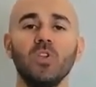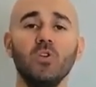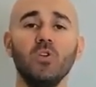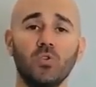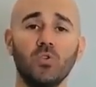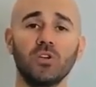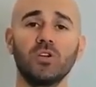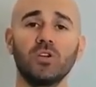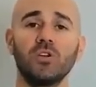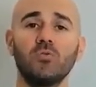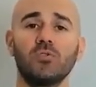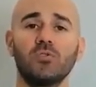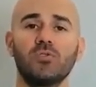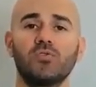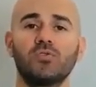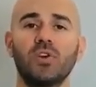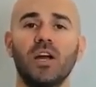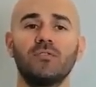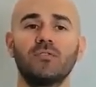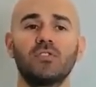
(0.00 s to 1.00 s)
working with
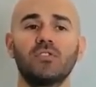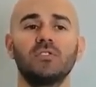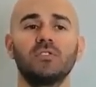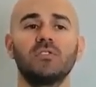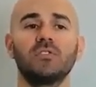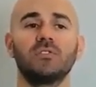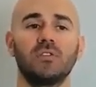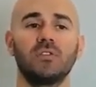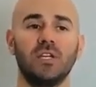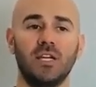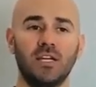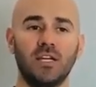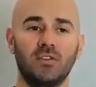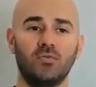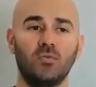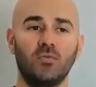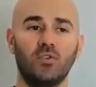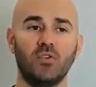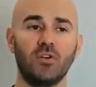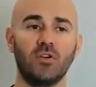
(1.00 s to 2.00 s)
drivers,
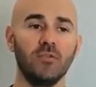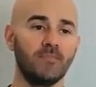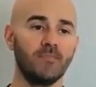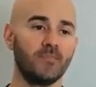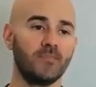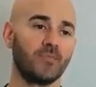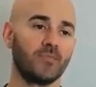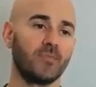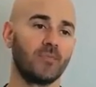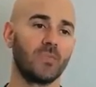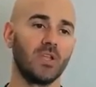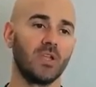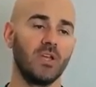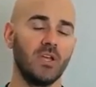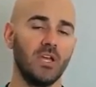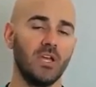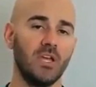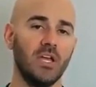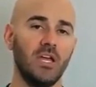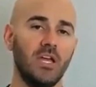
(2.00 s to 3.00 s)
and more.
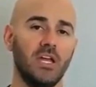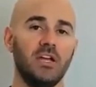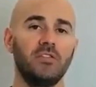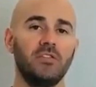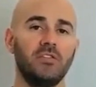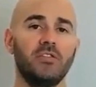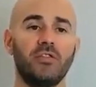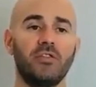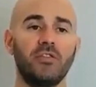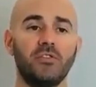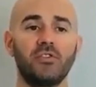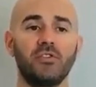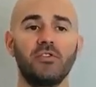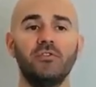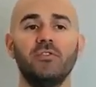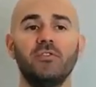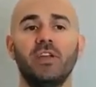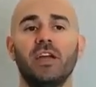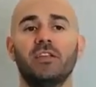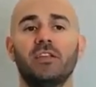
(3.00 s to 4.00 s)
And the
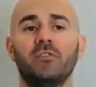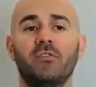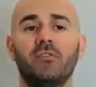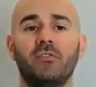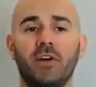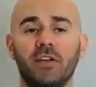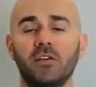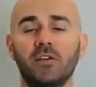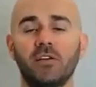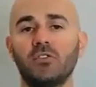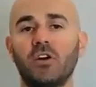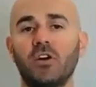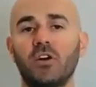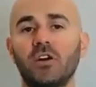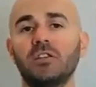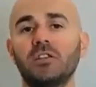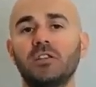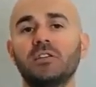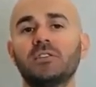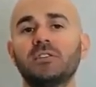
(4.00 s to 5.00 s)
third and final
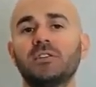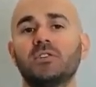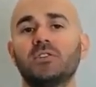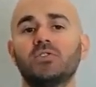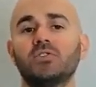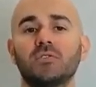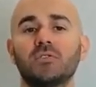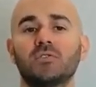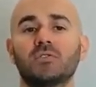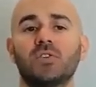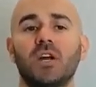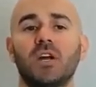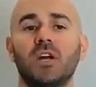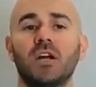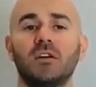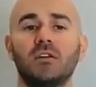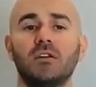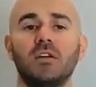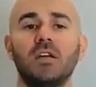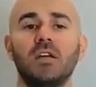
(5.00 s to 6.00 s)
talk in the Essentials
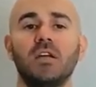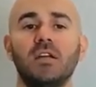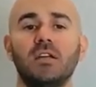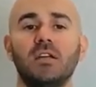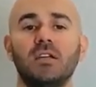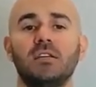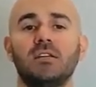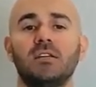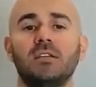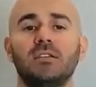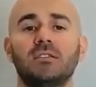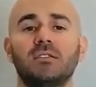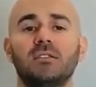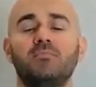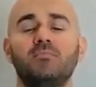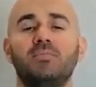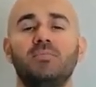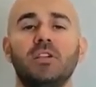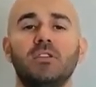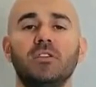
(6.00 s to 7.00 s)
track is
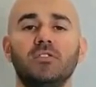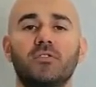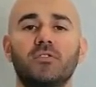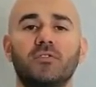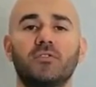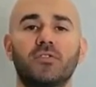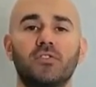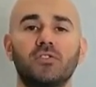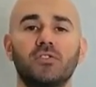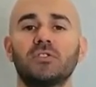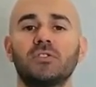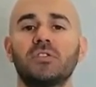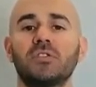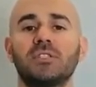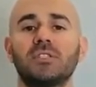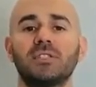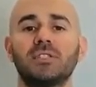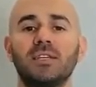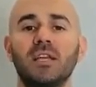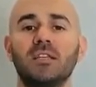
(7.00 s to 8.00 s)
build your first
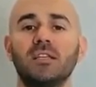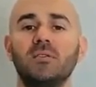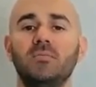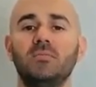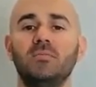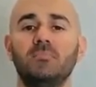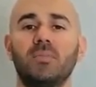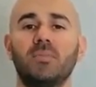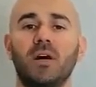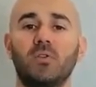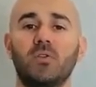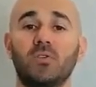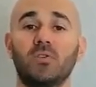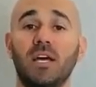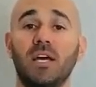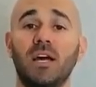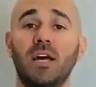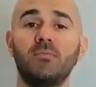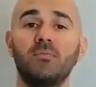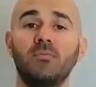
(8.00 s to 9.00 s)
Scylladb powered
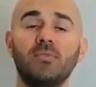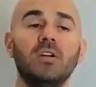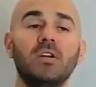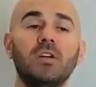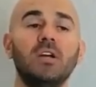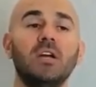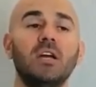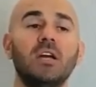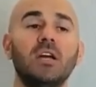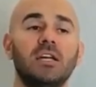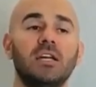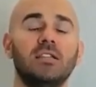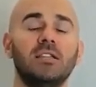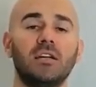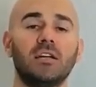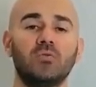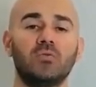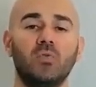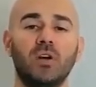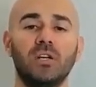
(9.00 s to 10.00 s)
app. And
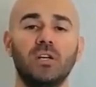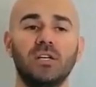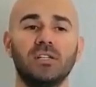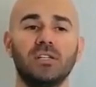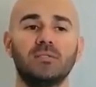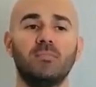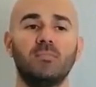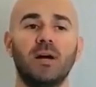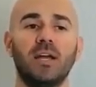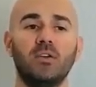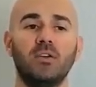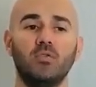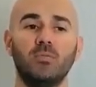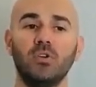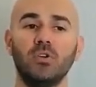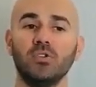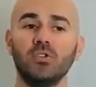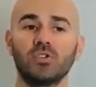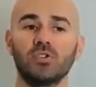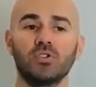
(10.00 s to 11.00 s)
that one is by
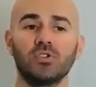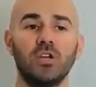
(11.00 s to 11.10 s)
Lubos.